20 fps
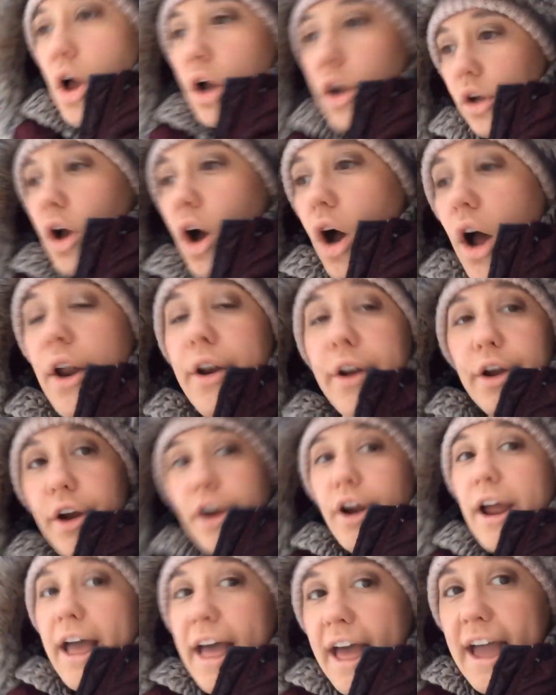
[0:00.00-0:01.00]
head
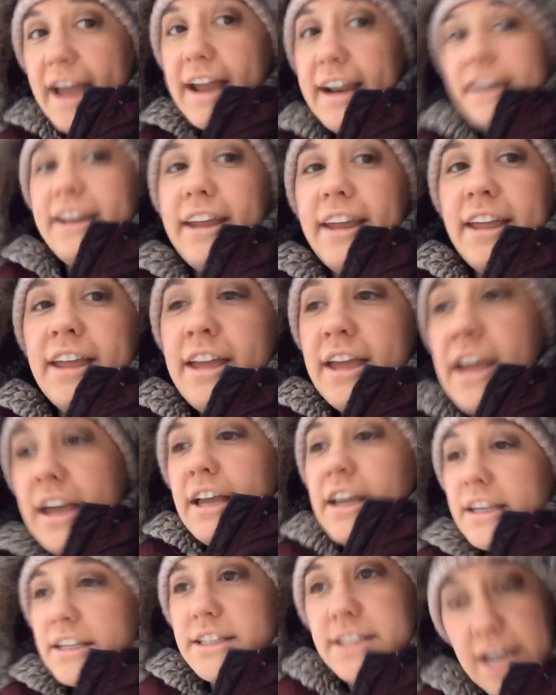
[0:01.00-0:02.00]
stuck through
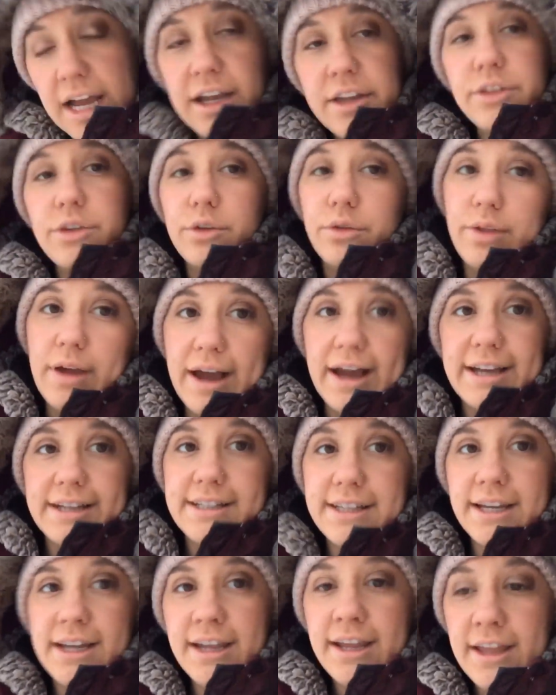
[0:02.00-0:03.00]
that
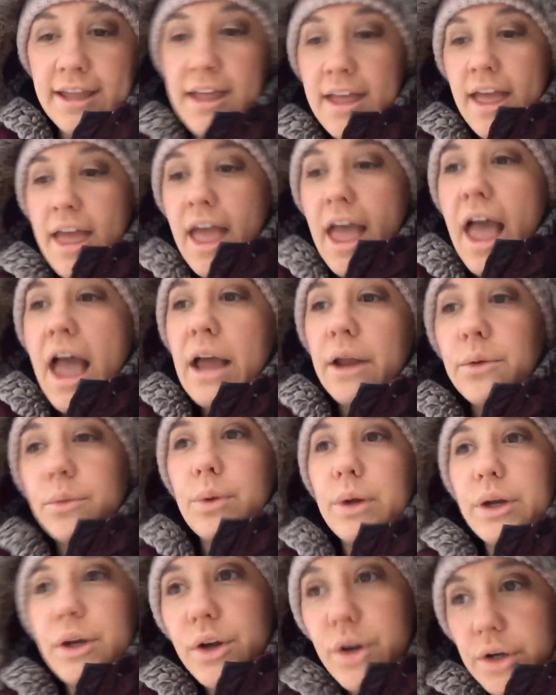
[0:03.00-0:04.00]
and we could not
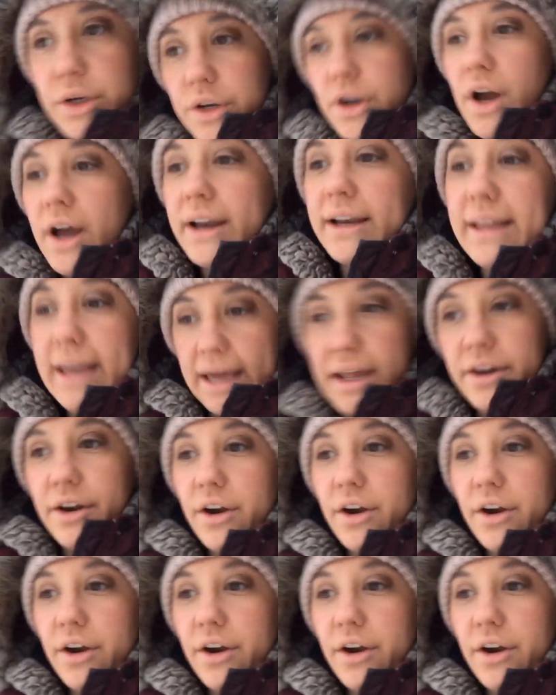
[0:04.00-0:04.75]
get her out